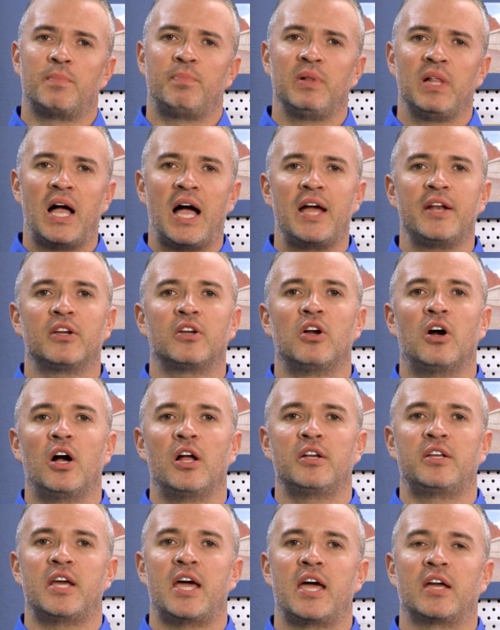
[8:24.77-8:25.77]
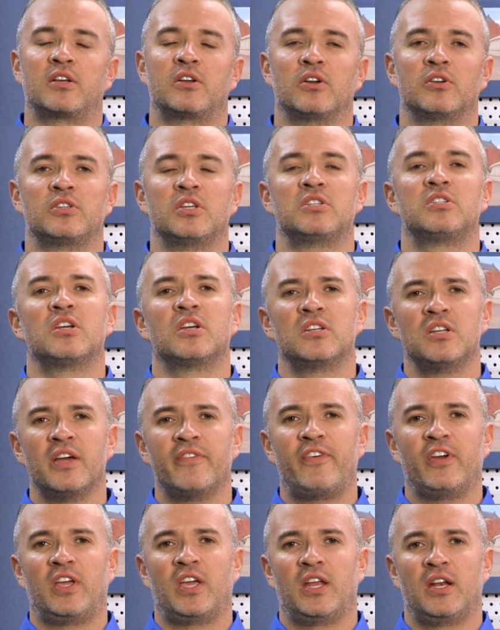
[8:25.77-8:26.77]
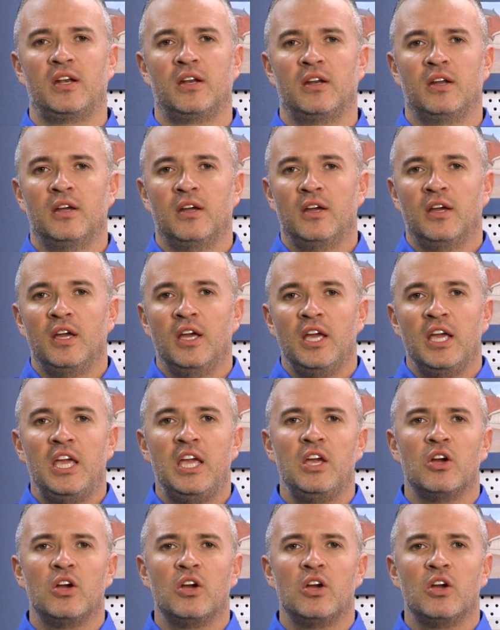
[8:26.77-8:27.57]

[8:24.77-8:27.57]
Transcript: apply to contactors is significant.